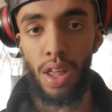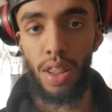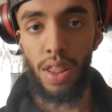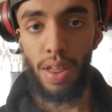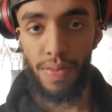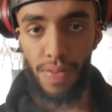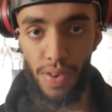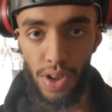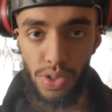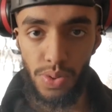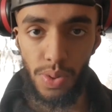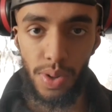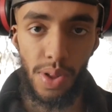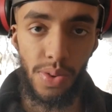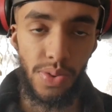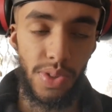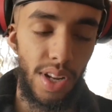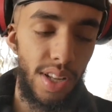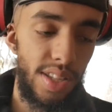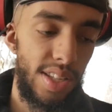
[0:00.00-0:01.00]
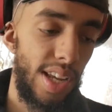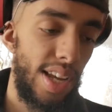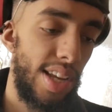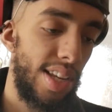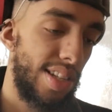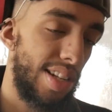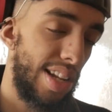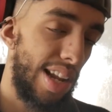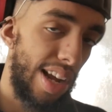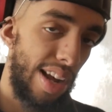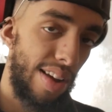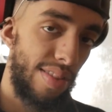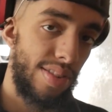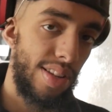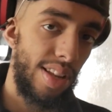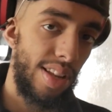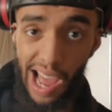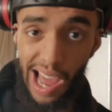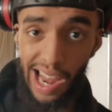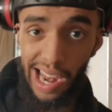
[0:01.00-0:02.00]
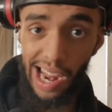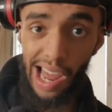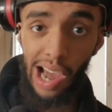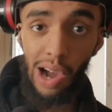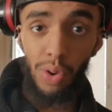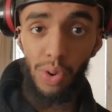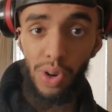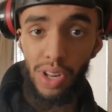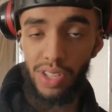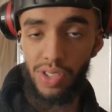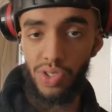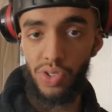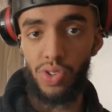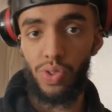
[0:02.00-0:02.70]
The first one I was going to say is, like I've allow this